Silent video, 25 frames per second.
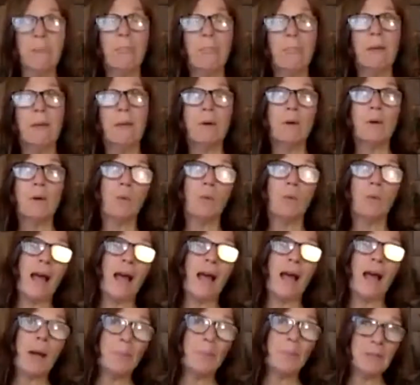But what
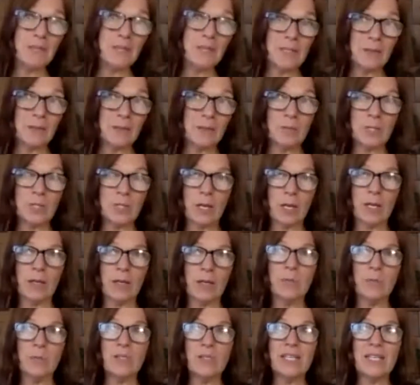happens
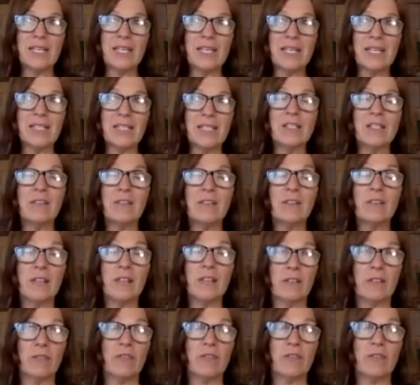sometimes is that
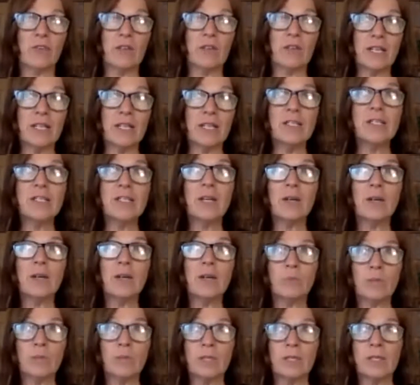if there is a
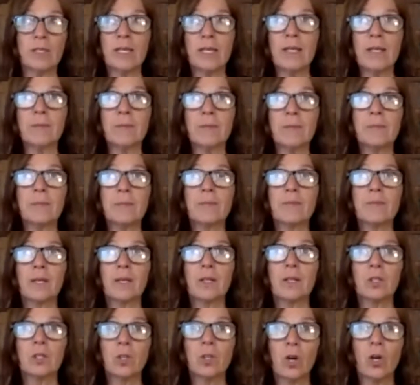really
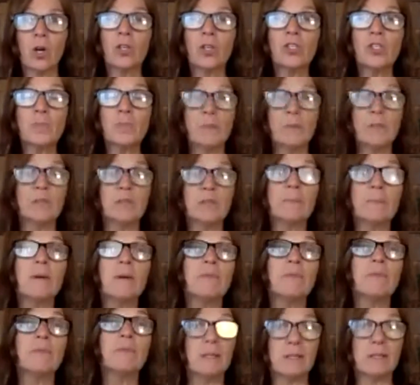large buildup of
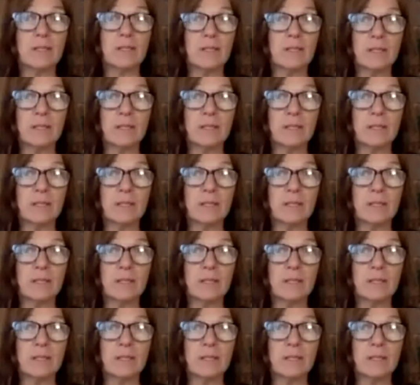yeast